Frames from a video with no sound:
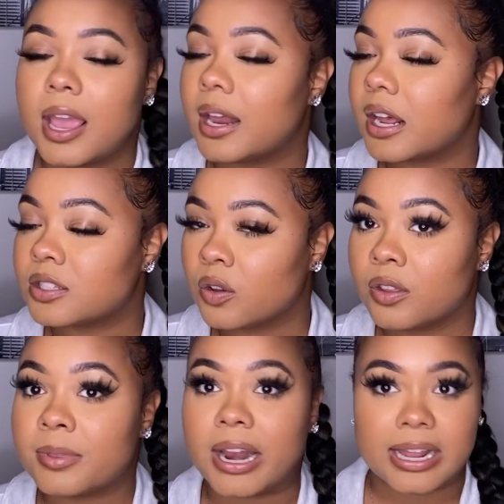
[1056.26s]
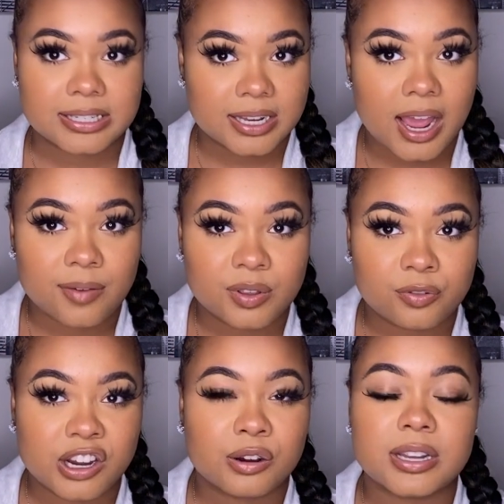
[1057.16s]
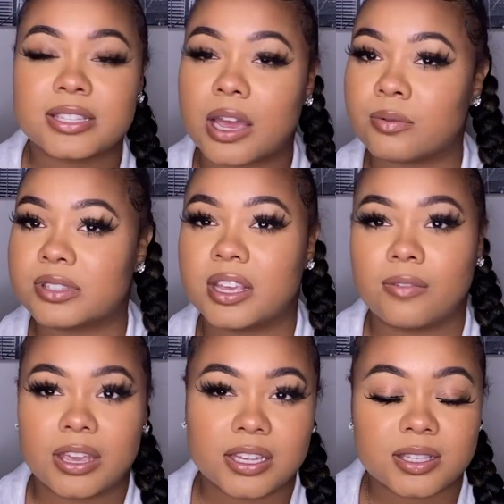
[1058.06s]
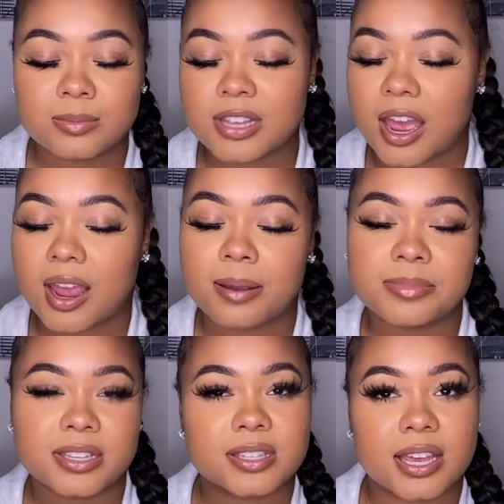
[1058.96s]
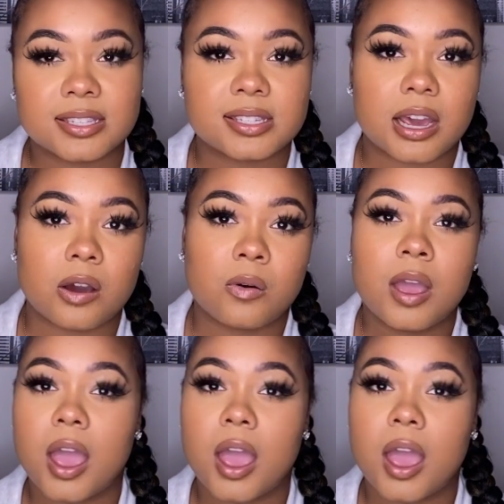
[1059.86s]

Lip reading: And I told them that I did have the fragrance. I was giving it some time to test out.